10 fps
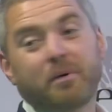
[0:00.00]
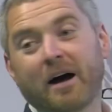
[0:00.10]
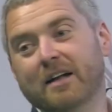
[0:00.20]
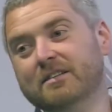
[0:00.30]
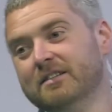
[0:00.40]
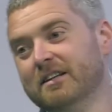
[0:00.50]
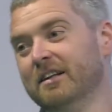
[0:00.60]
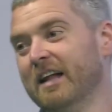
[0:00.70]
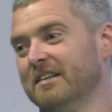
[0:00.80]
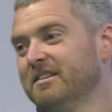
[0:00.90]
But in
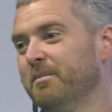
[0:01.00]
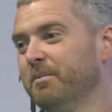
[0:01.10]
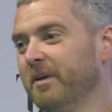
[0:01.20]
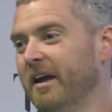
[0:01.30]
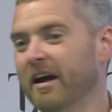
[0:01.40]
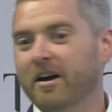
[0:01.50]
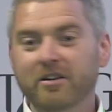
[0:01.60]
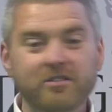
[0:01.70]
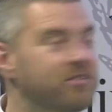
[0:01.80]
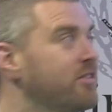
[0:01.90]
the last couple of
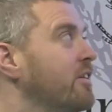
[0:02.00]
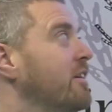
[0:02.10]
years,